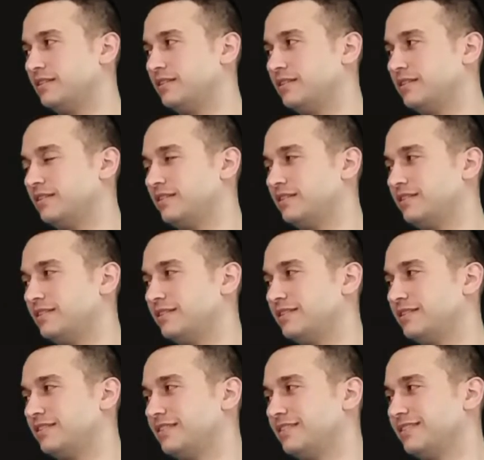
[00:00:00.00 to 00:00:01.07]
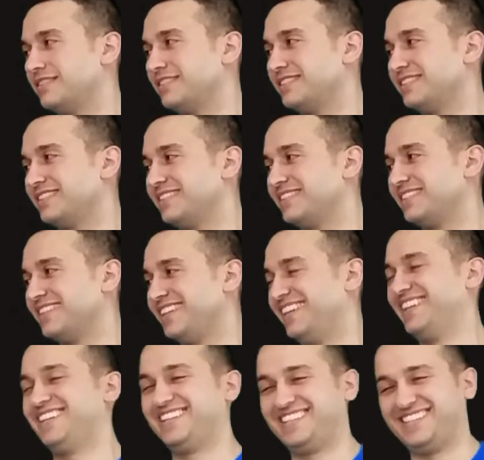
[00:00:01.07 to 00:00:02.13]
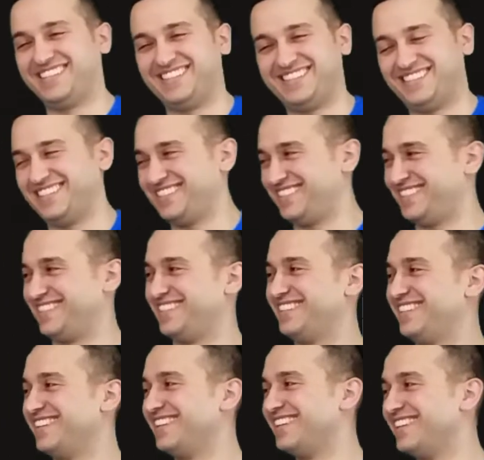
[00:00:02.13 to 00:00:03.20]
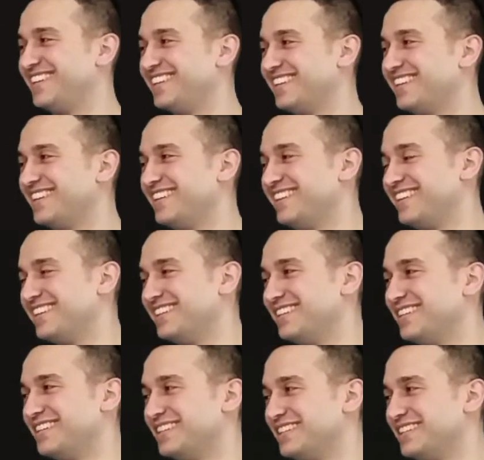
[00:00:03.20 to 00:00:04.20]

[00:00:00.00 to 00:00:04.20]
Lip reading: The person shown says nothing.